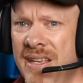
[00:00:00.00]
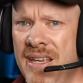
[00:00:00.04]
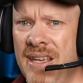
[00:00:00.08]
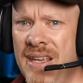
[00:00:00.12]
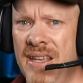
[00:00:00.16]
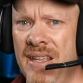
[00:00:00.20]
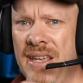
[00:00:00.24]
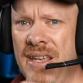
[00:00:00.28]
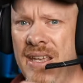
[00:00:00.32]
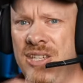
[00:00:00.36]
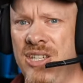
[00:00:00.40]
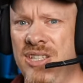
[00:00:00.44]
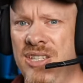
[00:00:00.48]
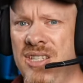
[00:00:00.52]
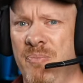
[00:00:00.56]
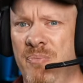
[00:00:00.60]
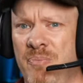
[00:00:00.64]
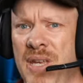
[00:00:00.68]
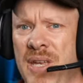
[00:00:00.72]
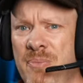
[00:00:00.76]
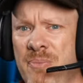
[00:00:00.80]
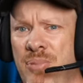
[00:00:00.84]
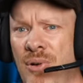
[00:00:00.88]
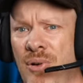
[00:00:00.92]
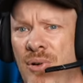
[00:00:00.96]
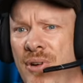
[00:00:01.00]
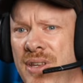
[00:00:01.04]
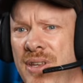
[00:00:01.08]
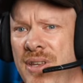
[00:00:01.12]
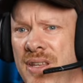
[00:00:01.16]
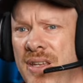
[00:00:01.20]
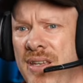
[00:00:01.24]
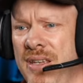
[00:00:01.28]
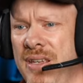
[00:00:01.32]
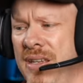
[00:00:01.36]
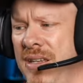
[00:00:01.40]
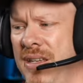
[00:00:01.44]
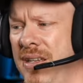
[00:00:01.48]
This is your big boy
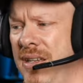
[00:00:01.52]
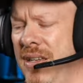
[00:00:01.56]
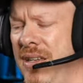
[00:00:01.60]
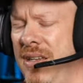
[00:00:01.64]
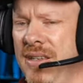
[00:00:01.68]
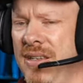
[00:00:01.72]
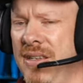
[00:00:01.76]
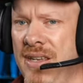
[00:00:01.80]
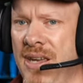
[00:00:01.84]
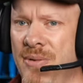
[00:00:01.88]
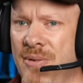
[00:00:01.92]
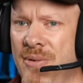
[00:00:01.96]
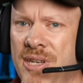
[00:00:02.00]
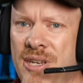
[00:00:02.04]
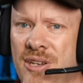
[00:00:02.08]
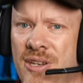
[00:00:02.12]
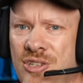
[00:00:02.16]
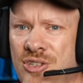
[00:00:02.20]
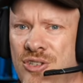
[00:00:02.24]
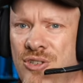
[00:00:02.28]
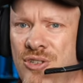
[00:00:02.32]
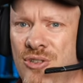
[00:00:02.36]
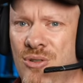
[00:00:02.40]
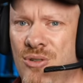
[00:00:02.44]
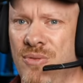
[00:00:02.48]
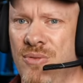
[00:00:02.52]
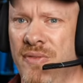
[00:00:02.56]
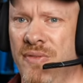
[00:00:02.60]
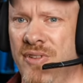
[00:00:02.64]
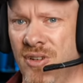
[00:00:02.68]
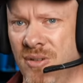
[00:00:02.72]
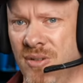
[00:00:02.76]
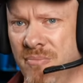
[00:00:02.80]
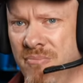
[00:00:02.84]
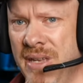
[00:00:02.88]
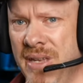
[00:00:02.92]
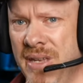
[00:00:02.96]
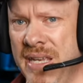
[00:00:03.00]
that you, you know you go to school with. You've got
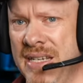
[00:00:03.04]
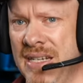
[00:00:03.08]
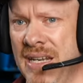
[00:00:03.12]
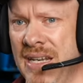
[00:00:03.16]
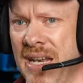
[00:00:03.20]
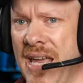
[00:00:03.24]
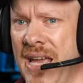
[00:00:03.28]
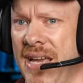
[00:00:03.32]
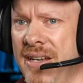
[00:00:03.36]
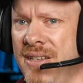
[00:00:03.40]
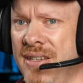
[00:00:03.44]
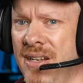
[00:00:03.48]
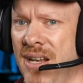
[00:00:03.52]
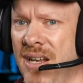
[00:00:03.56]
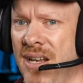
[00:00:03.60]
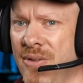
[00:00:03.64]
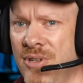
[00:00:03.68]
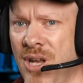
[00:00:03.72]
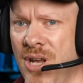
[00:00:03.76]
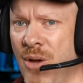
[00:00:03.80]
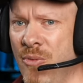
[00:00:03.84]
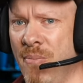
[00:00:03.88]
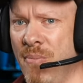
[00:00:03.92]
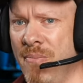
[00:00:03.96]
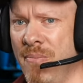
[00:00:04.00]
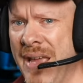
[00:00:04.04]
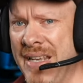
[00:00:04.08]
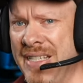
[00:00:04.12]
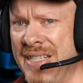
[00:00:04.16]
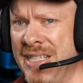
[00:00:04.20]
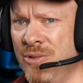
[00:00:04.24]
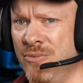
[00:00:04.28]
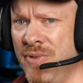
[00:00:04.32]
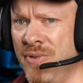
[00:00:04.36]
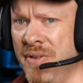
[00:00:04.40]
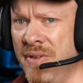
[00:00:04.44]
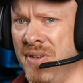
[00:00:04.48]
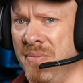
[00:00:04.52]
a big lad, you know, no one messes
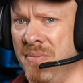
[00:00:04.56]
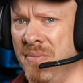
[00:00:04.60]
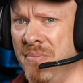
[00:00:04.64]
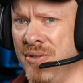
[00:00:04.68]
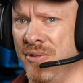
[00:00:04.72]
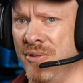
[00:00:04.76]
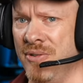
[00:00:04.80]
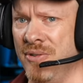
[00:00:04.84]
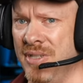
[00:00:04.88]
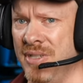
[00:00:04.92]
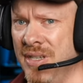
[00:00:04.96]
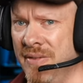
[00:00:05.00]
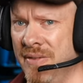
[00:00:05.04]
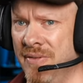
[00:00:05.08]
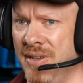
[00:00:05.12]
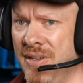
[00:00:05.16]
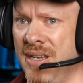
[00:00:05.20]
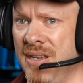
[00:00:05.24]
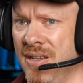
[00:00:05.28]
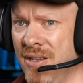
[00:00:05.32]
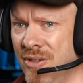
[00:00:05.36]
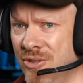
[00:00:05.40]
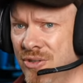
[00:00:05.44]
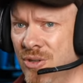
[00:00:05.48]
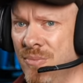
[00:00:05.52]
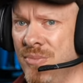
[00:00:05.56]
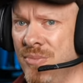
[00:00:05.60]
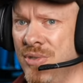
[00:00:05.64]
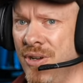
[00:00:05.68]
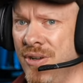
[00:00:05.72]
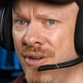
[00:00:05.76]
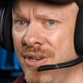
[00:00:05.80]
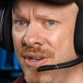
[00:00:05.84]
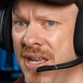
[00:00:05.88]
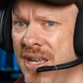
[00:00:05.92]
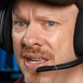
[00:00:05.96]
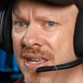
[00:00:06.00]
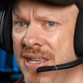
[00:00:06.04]
with him because if he jumps
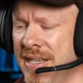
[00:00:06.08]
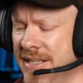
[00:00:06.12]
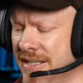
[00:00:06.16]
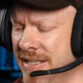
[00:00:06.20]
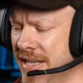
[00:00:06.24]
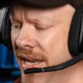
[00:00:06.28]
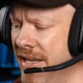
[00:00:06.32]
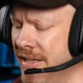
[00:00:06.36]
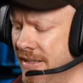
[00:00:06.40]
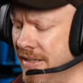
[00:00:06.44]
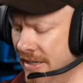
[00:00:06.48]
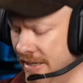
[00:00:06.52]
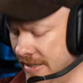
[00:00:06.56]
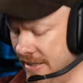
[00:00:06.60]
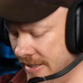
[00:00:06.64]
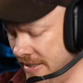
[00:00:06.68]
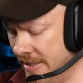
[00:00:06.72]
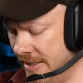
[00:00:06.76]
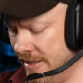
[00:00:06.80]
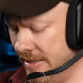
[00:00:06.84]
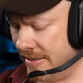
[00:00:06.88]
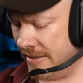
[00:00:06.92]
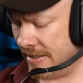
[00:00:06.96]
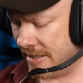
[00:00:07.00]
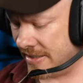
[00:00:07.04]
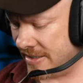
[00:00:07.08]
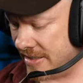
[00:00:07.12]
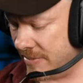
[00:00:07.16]
on you, you're dead. That's the